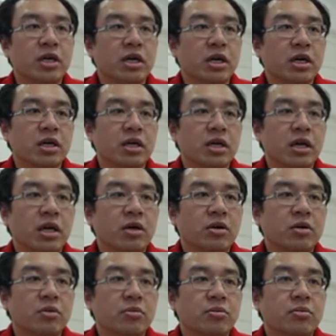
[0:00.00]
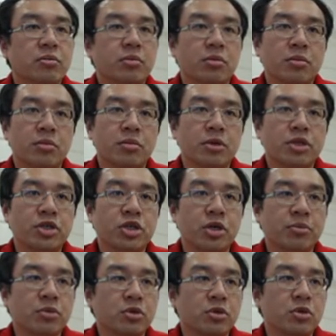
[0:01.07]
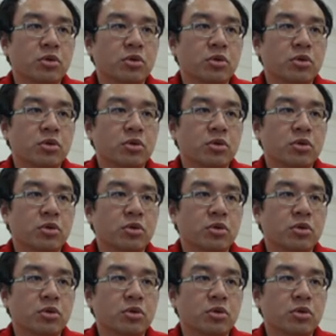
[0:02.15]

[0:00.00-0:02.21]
and now bishop